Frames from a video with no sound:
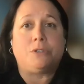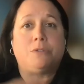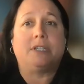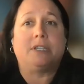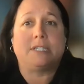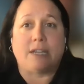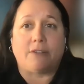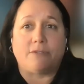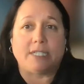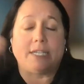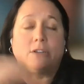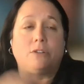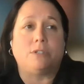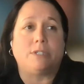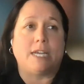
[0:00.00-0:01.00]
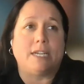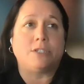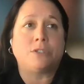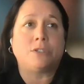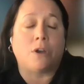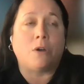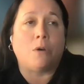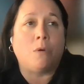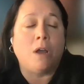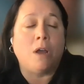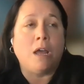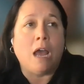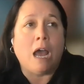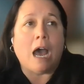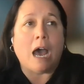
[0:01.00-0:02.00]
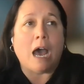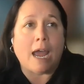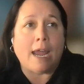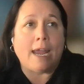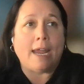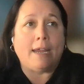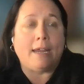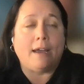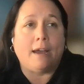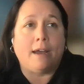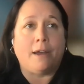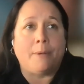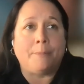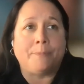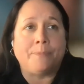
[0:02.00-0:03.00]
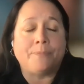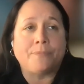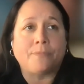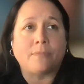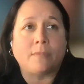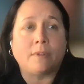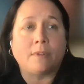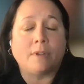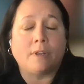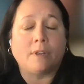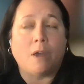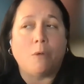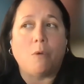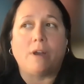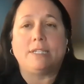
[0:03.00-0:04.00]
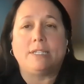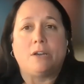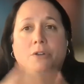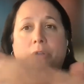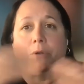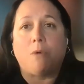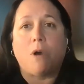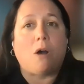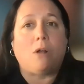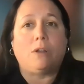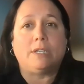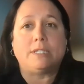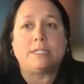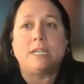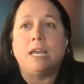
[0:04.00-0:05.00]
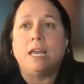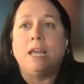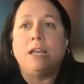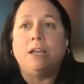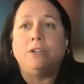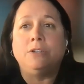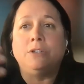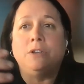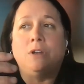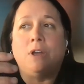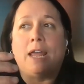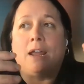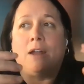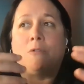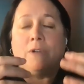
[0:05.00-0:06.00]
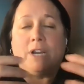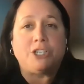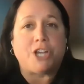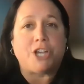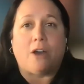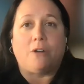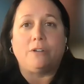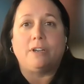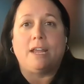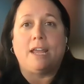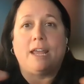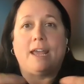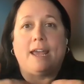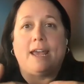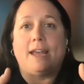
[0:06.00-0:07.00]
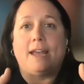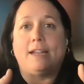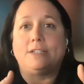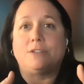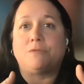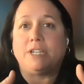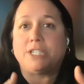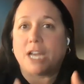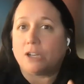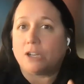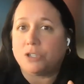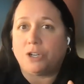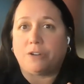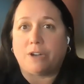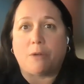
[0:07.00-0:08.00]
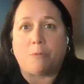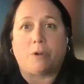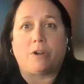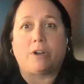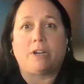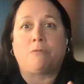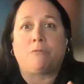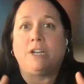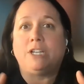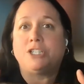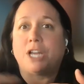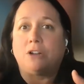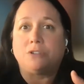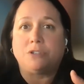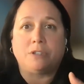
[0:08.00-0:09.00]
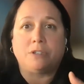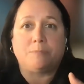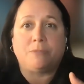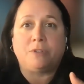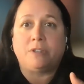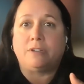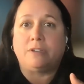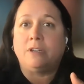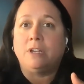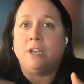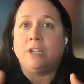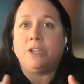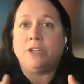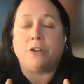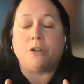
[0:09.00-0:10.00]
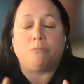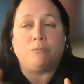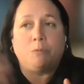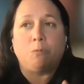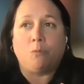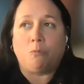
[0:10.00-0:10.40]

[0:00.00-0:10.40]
do this every single day. So I want to tell you all is reach out to your network, reach out to the you know,